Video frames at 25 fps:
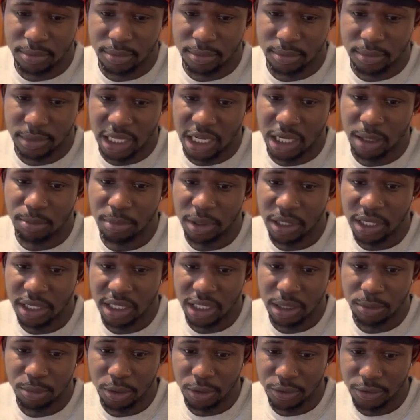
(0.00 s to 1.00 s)
like a button
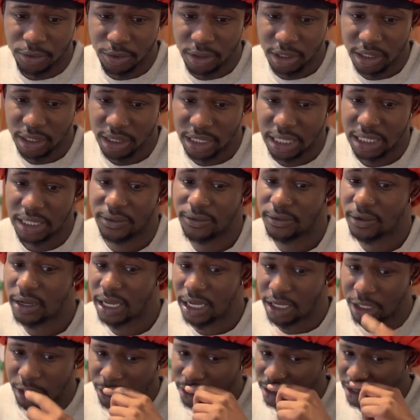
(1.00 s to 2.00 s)
up over it. That's fire.
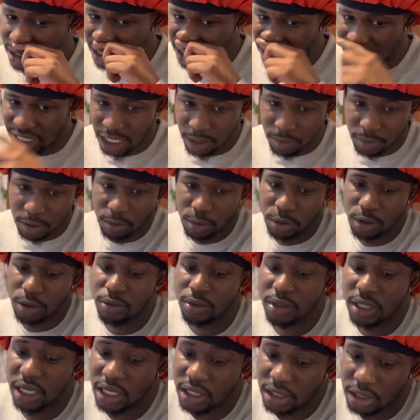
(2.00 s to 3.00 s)
You don't see a lot of people
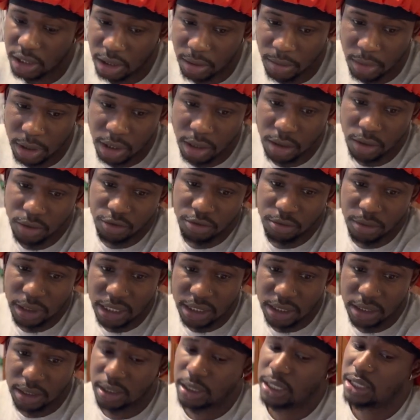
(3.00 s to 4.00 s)
doing that shit, man. You feel
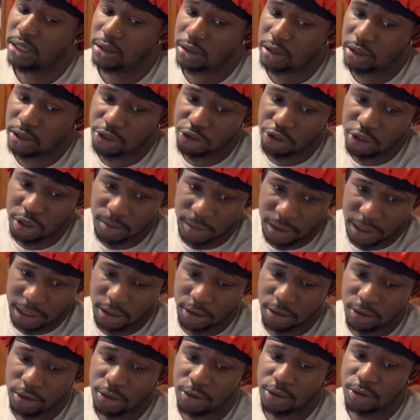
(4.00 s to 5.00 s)
me? That's a good drip. I ain't
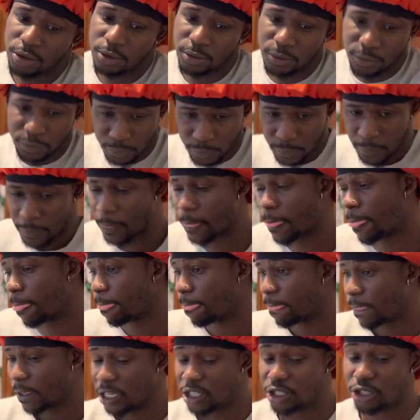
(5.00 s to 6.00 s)
gonna hold you.
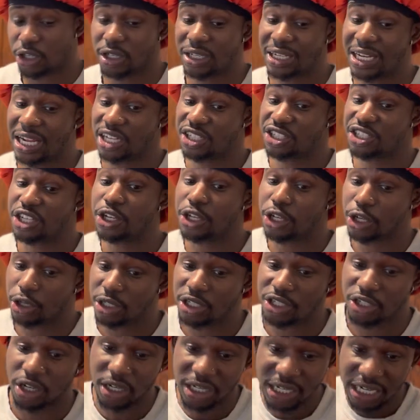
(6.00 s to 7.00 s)
He talking that shit, but he
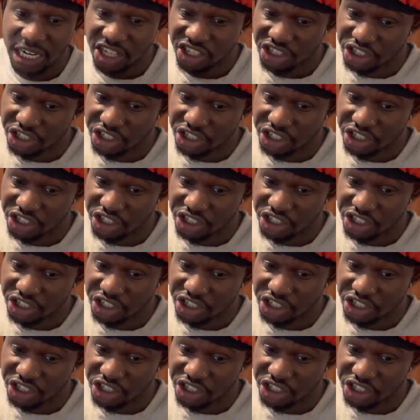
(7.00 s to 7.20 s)
talking that